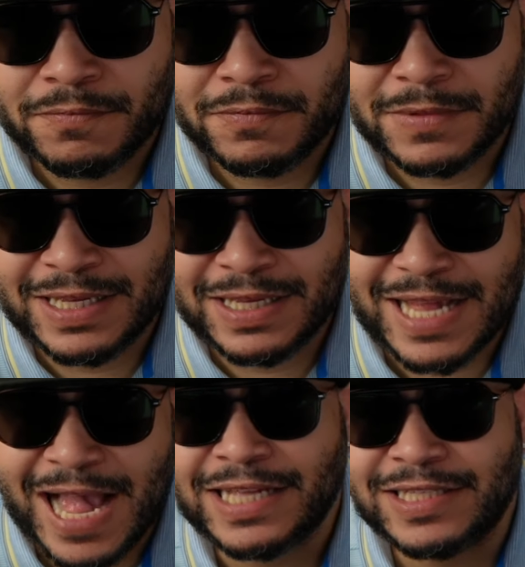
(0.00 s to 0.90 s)
is
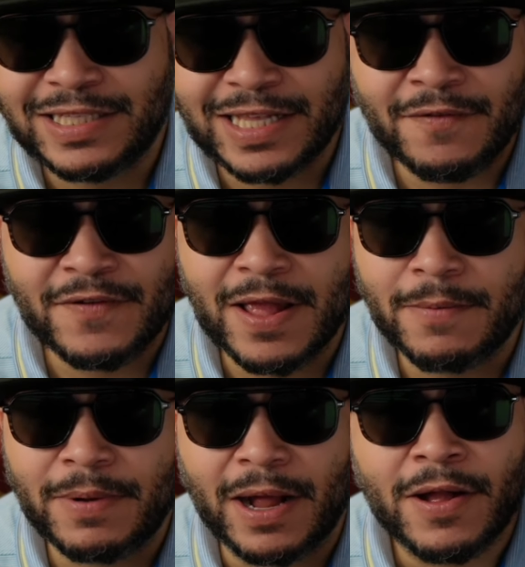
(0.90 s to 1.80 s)
actually a
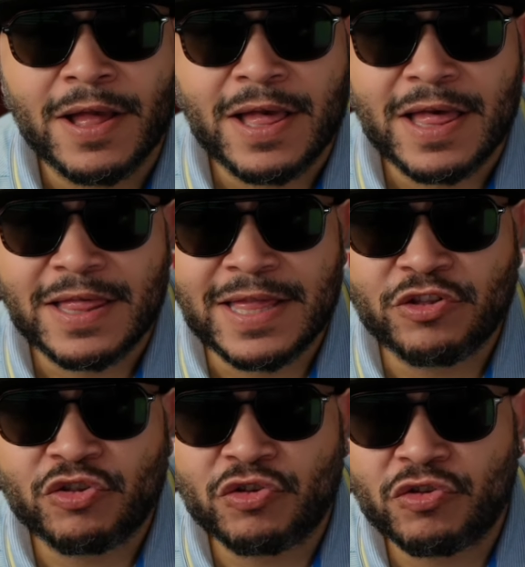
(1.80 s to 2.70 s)
vampire. They
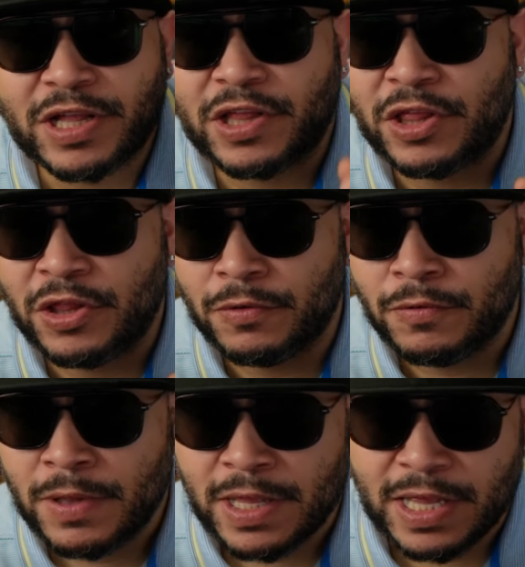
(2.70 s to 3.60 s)
trick you
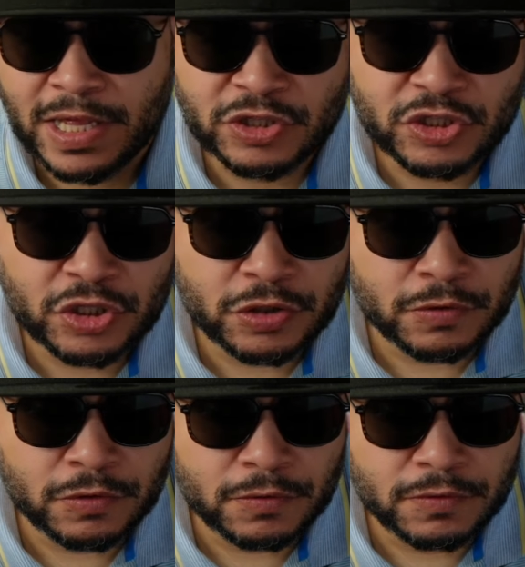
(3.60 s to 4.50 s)

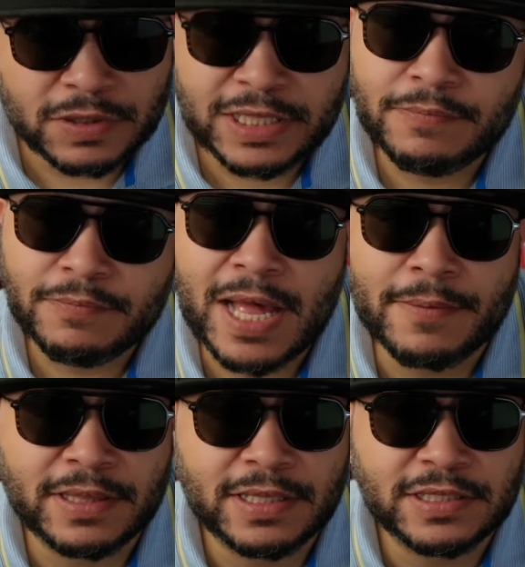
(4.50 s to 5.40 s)
into
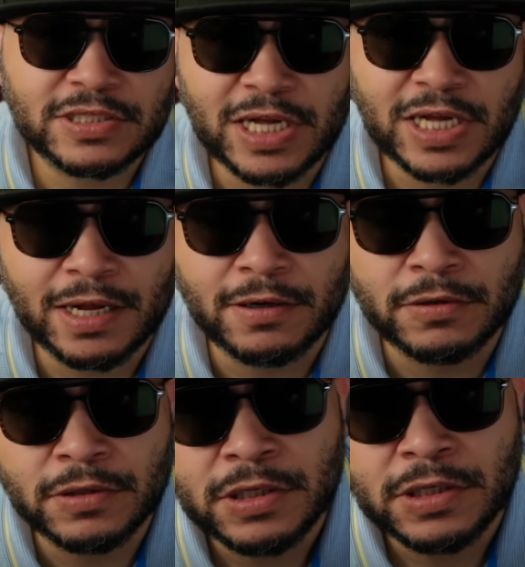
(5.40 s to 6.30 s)
kidnapping this child
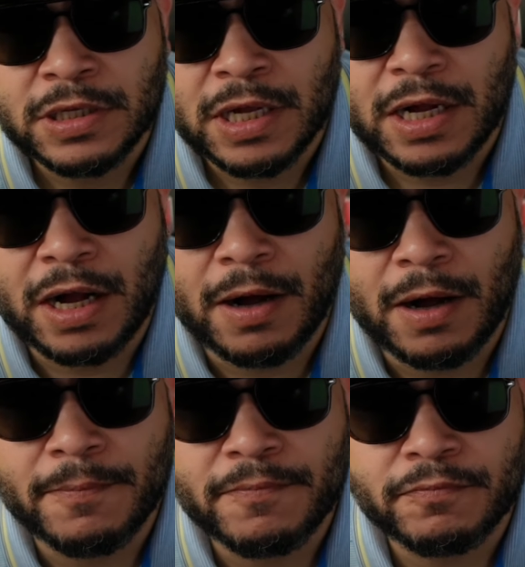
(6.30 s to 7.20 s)

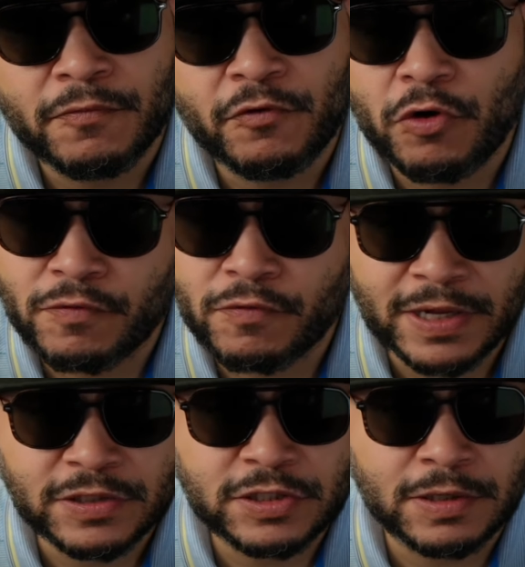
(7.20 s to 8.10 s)
um, for a
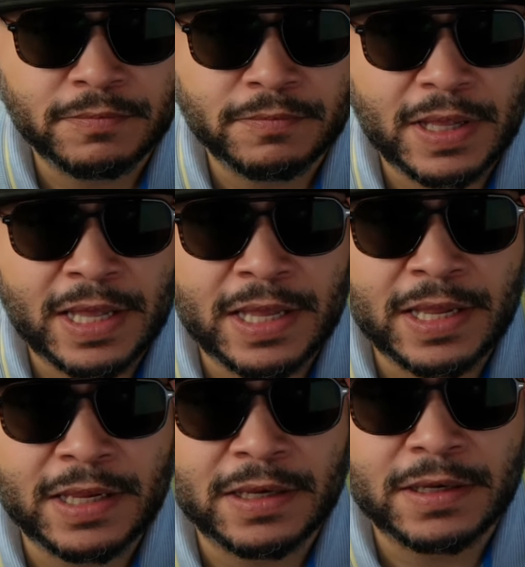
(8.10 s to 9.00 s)
ransom,
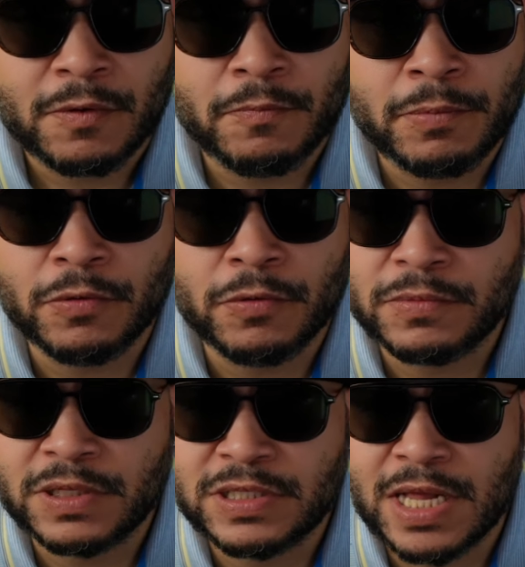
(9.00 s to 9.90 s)
and boom,
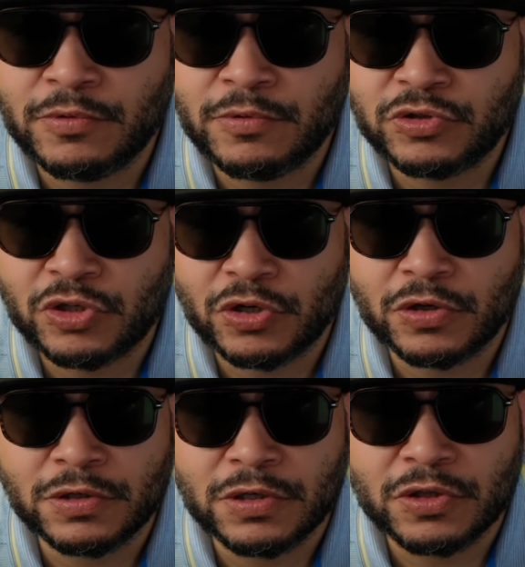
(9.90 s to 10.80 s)
the tables
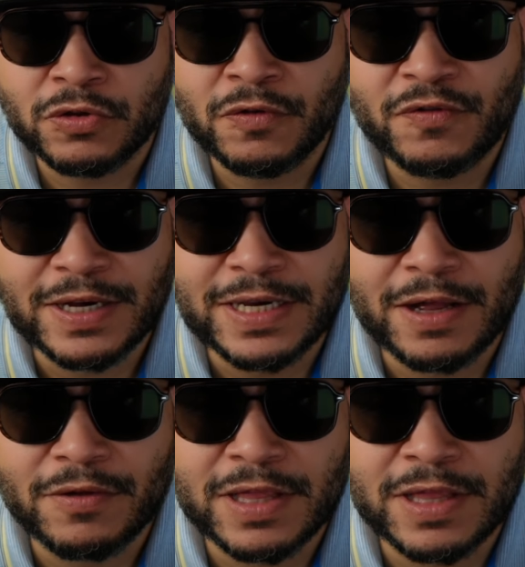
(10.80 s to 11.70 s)
turn. You find
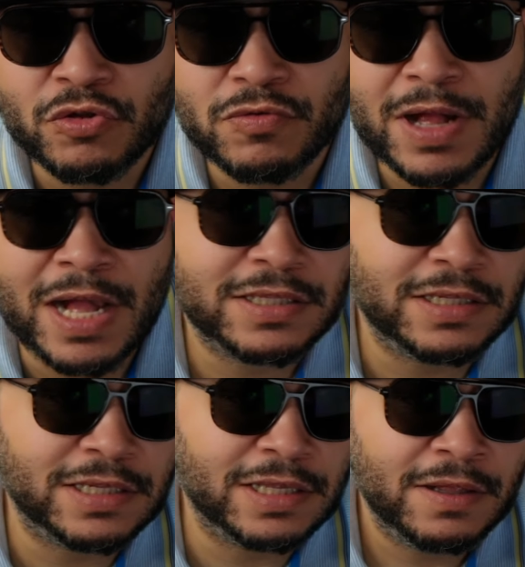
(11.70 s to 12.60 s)
out that you
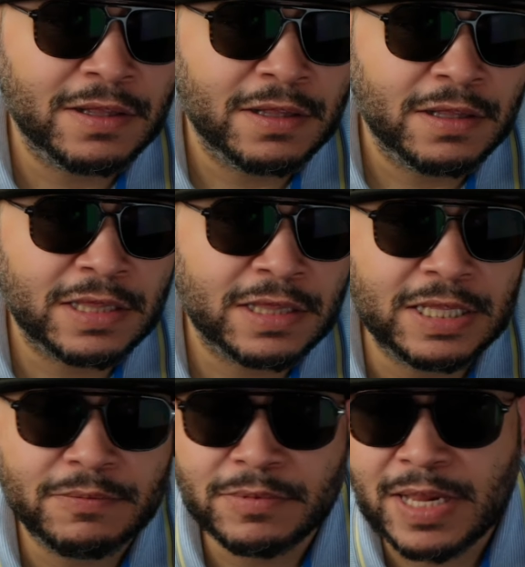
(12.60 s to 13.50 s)
actually
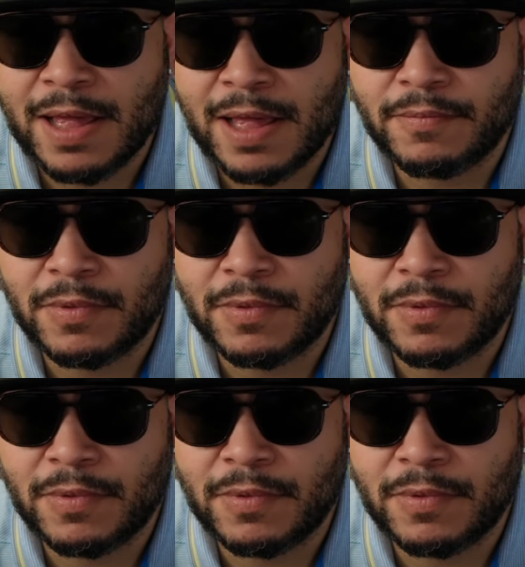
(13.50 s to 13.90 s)
kidnapped